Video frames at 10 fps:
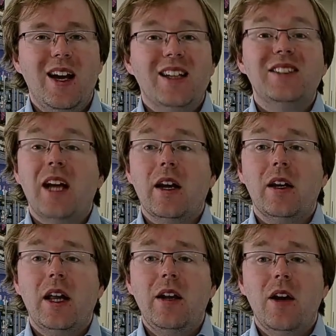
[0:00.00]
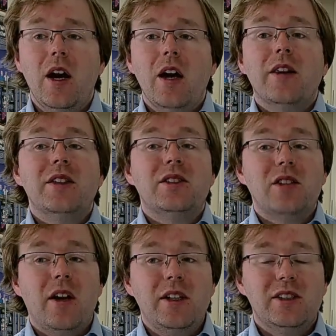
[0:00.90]
Secondly, the
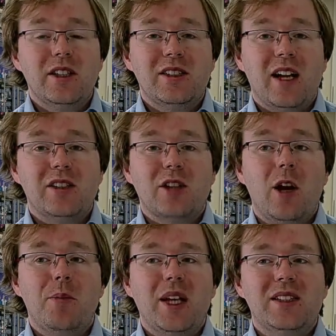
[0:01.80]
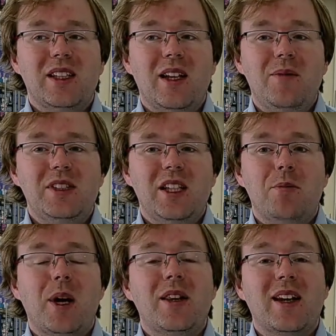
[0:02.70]
size of the telescope is limited
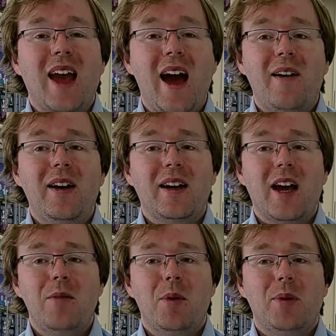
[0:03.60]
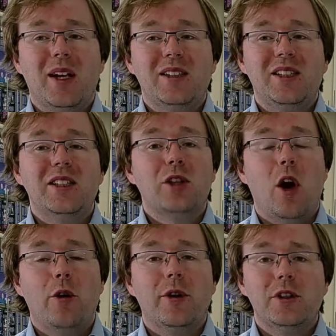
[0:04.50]
by the carrying capabilities
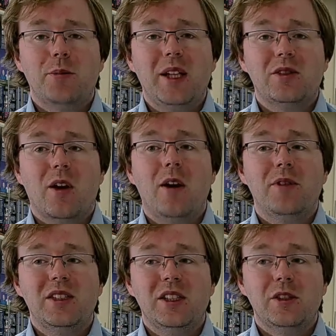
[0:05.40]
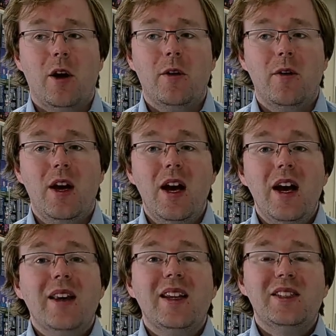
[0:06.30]
on the spacecraft it is on.
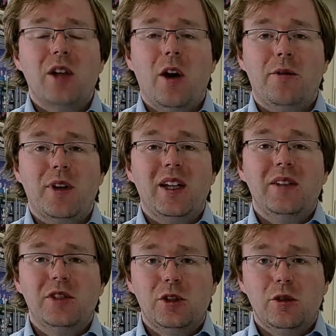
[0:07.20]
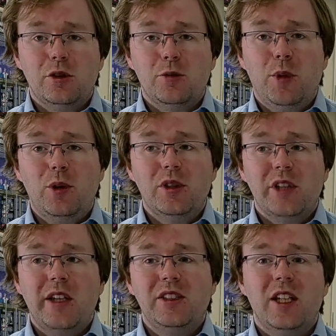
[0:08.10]
This often leads to smaller
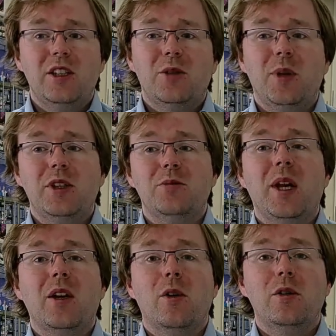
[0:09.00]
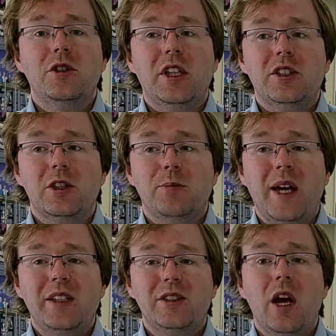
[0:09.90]
sized instruments being launched into
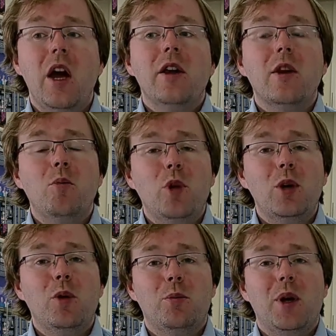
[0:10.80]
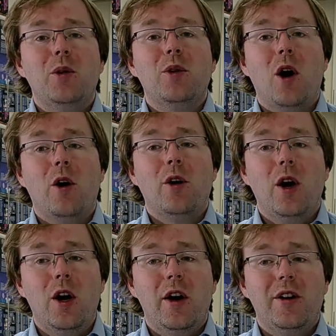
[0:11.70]
space than we would build on
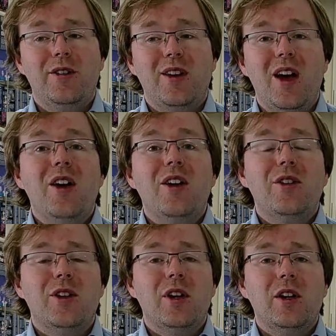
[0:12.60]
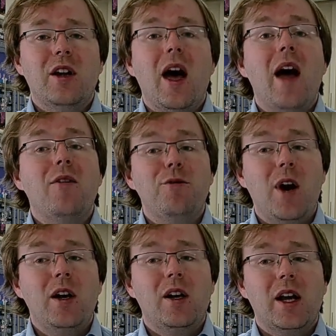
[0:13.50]
Earth. Third, and
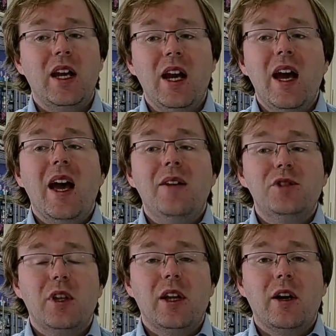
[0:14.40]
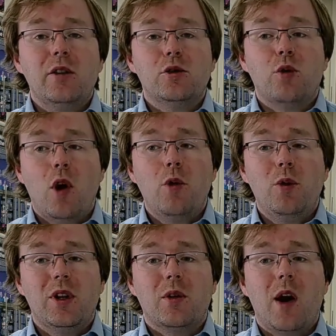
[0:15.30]
finally, if something goes wrong
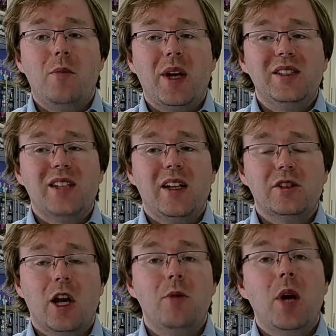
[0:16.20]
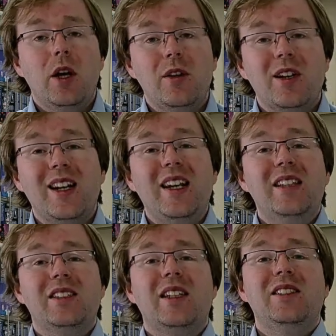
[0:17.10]
with a ground-based telescope, you can
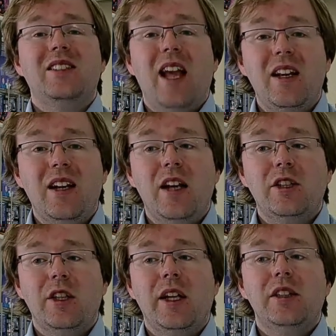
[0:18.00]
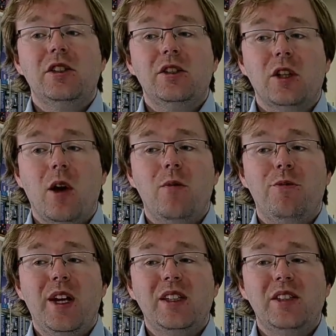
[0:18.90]
easily send engineers to go and
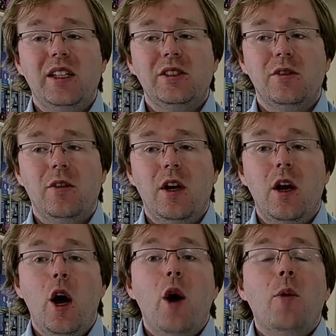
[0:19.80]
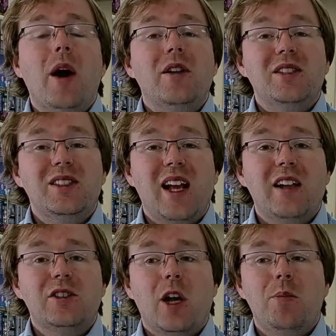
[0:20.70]
fix it, whereas a
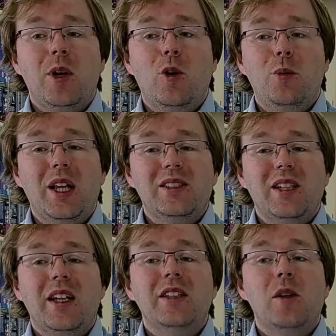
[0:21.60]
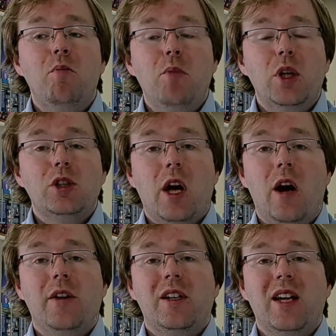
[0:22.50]
telescope in orbit is a much
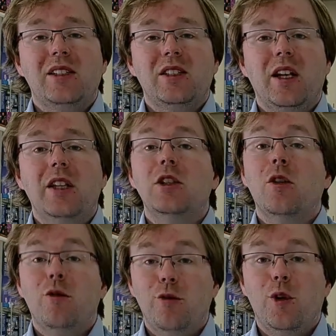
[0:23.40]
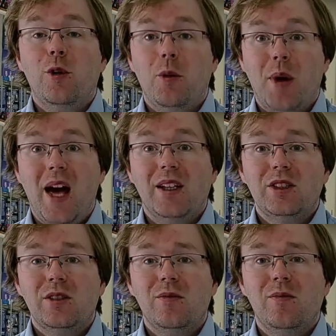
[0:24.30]
harder destination for repairs.